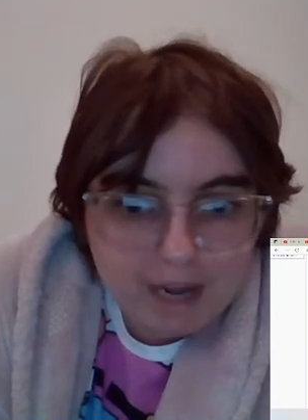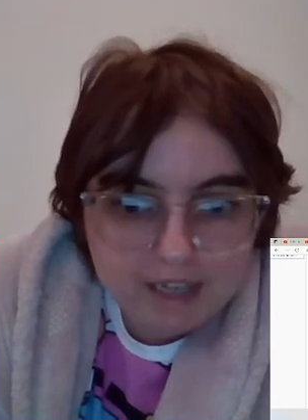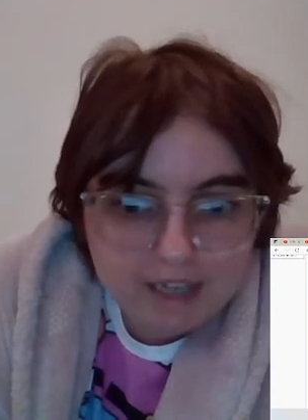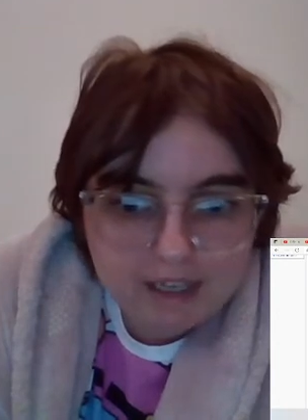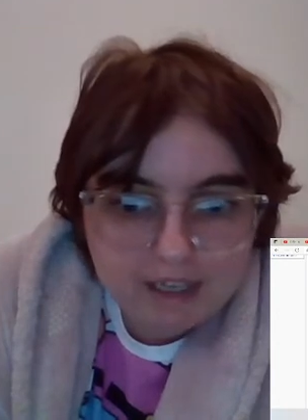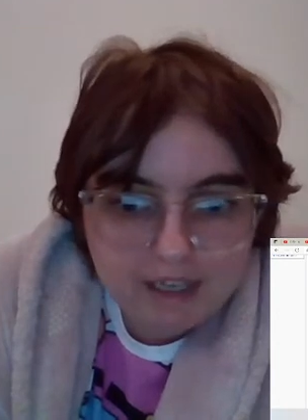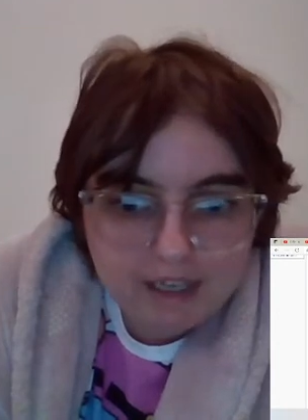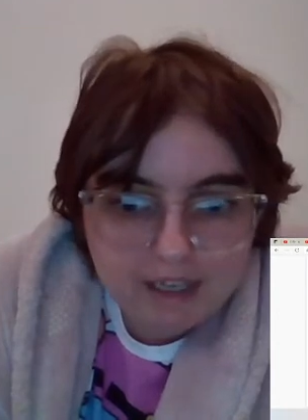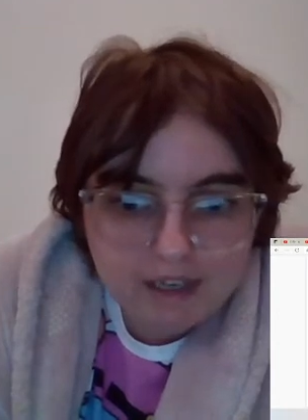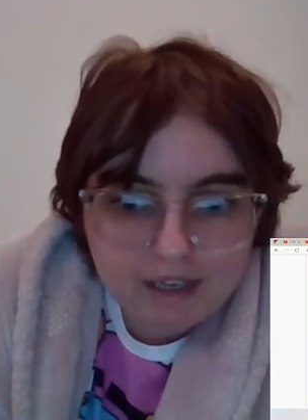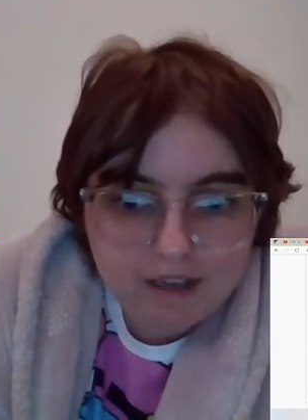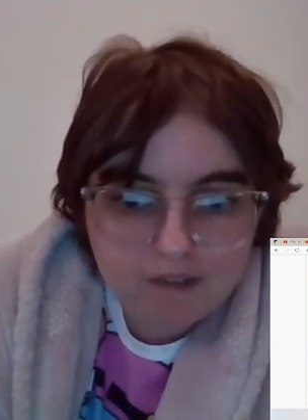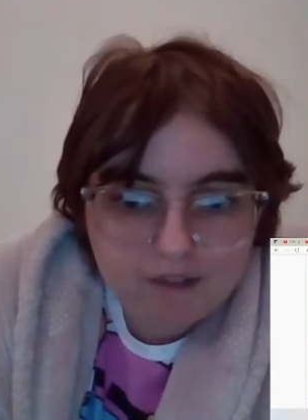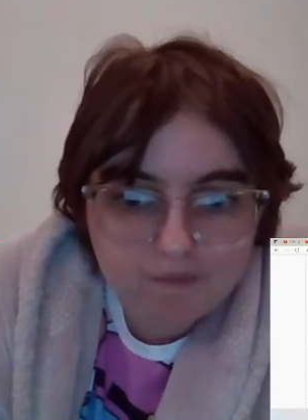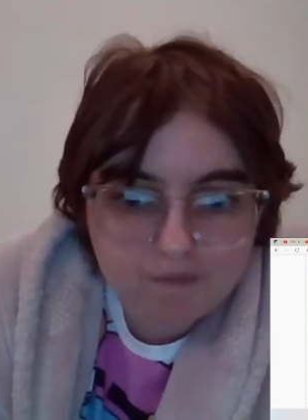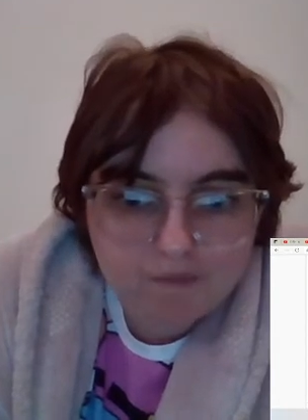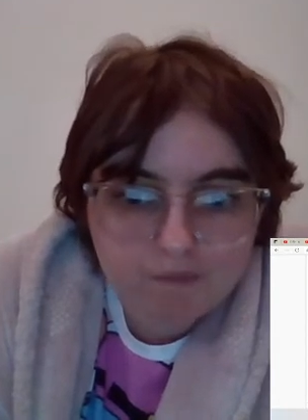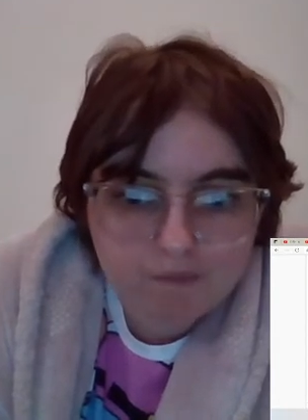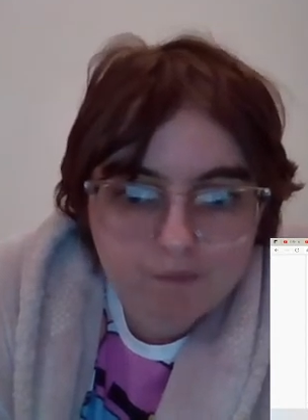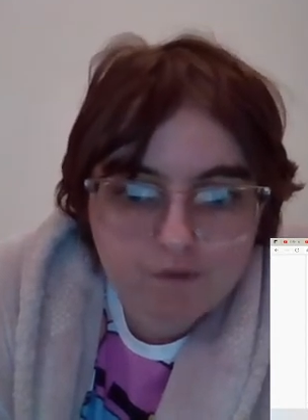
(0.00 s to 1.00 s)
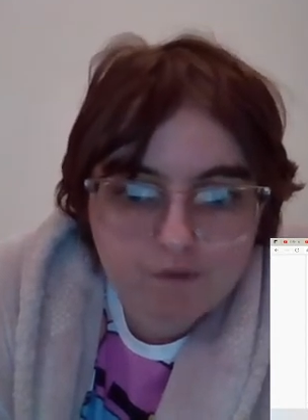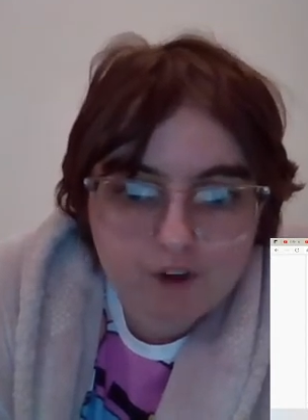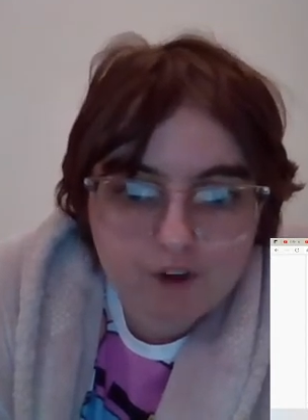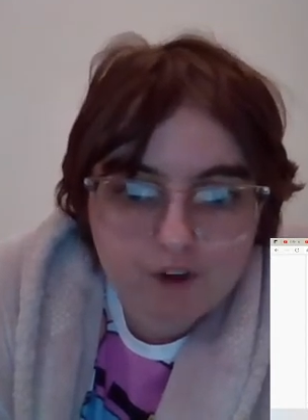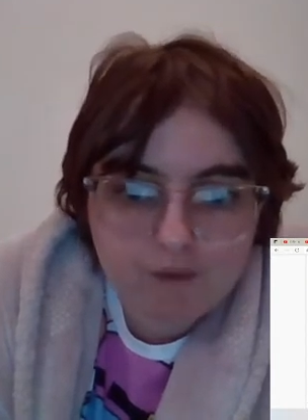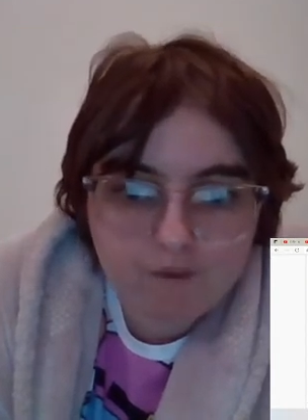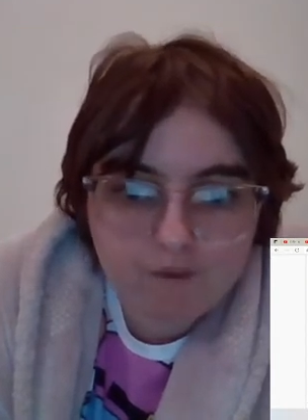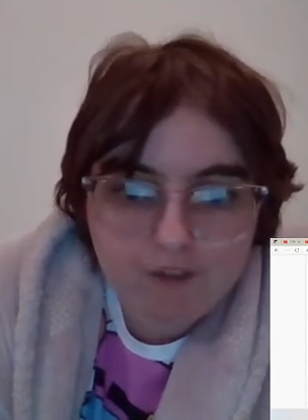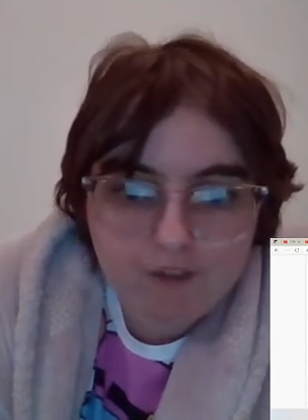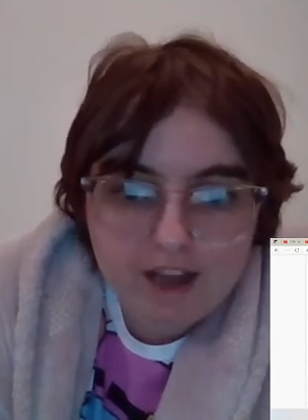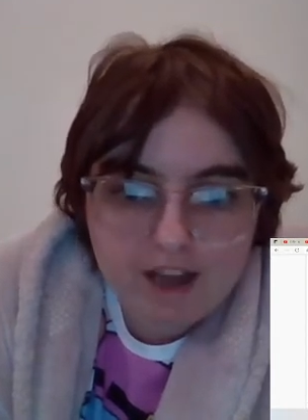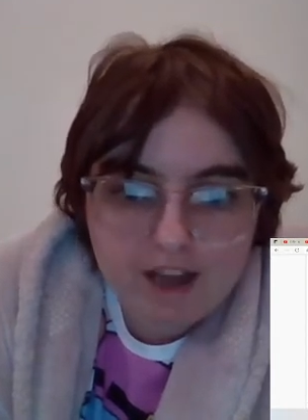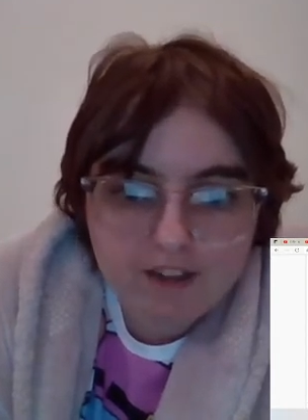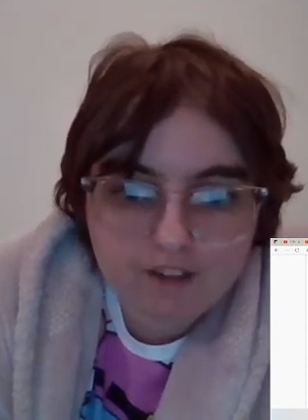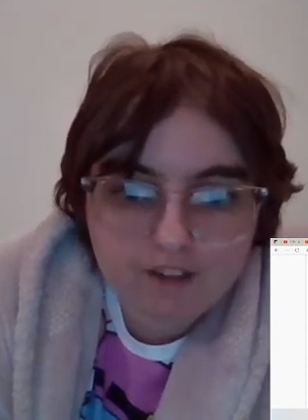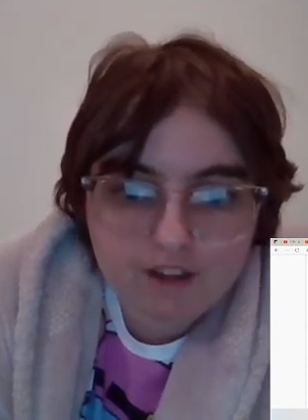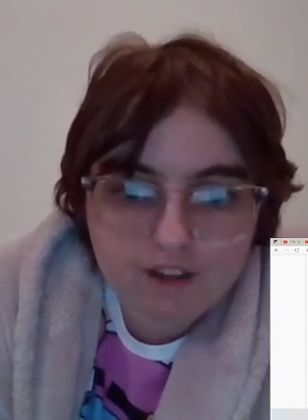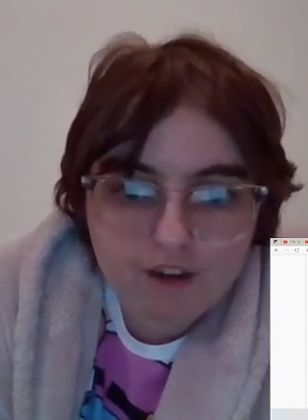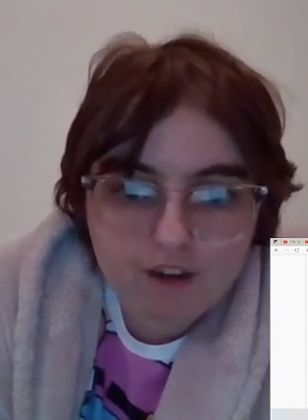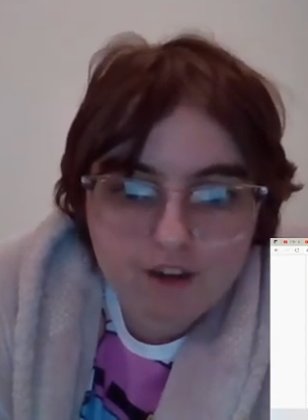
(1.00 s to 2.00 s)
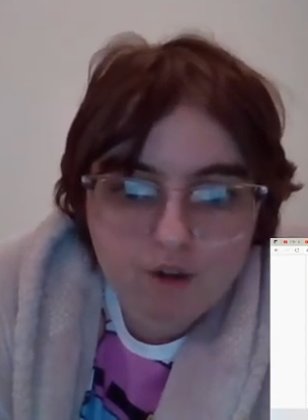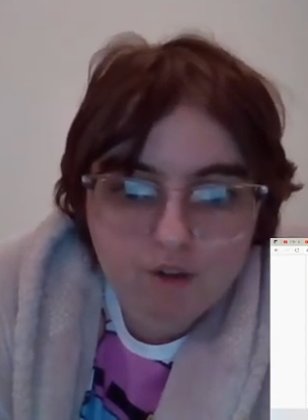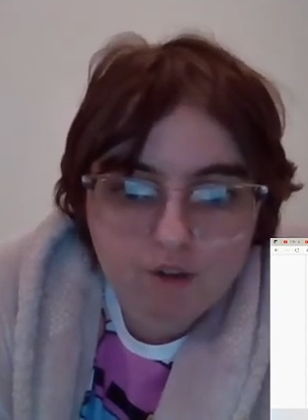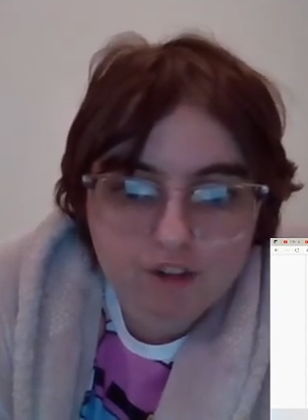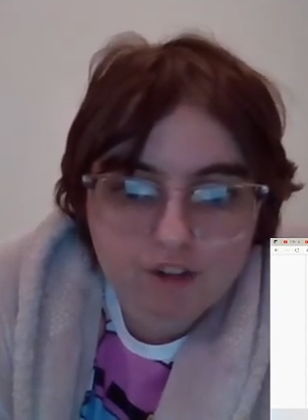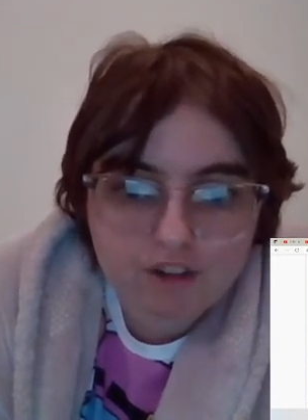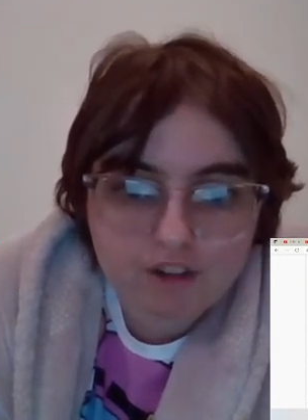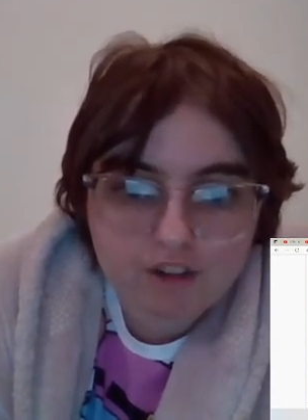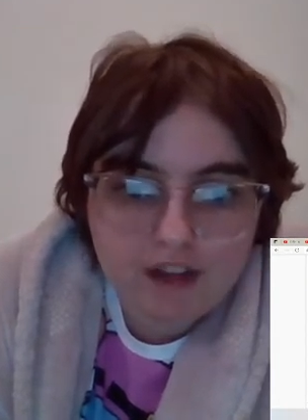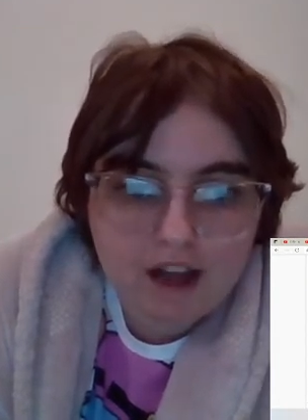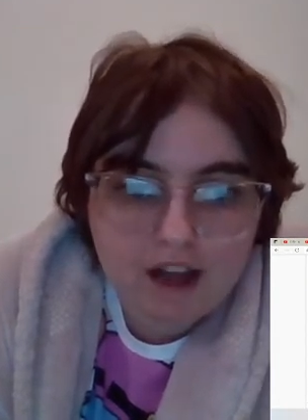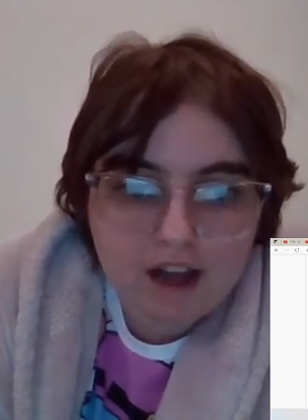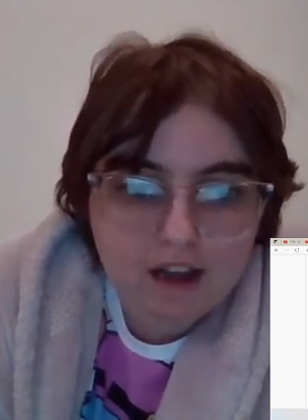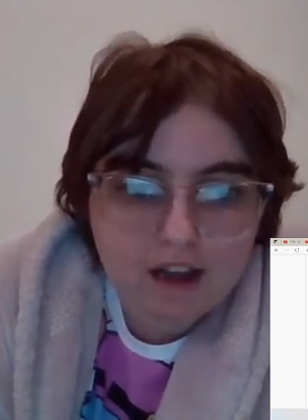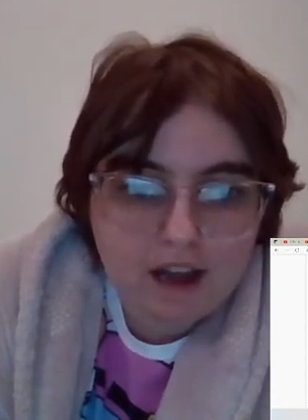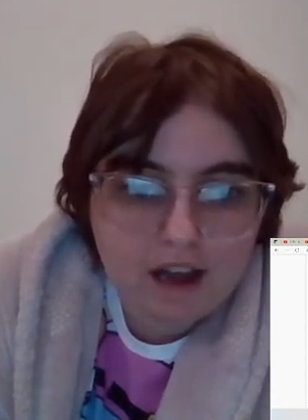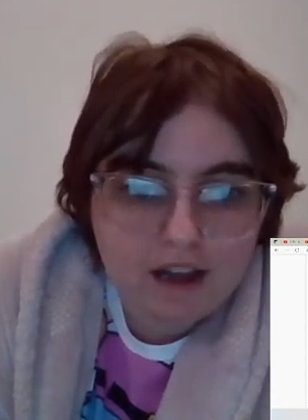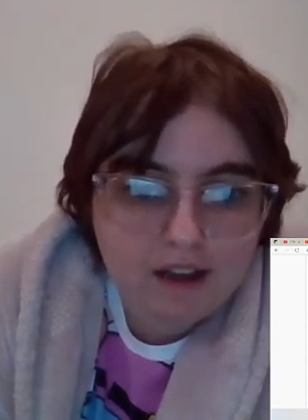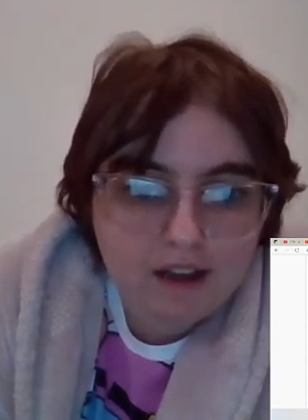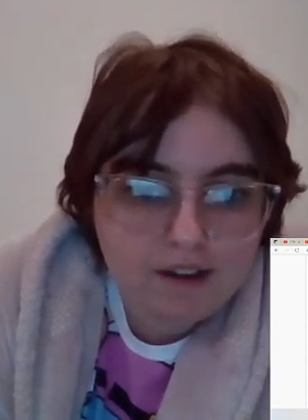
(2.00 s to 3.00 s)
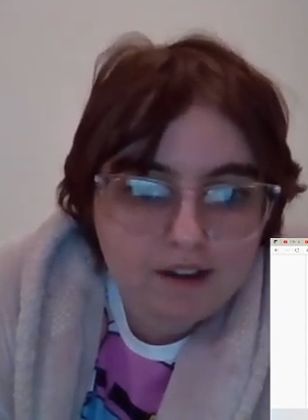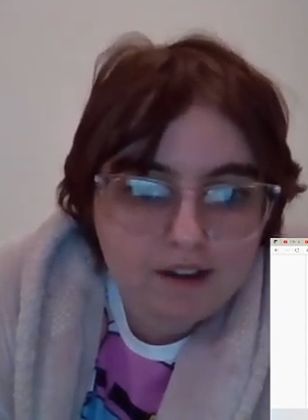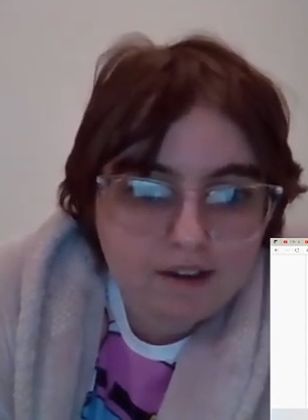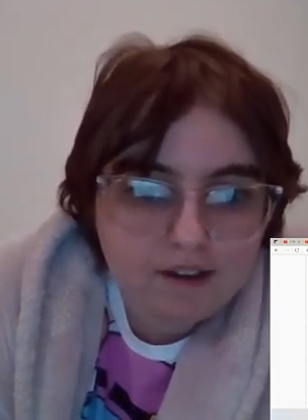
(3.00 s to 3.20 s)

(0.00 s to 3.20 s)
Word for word: maki from Visio Saga.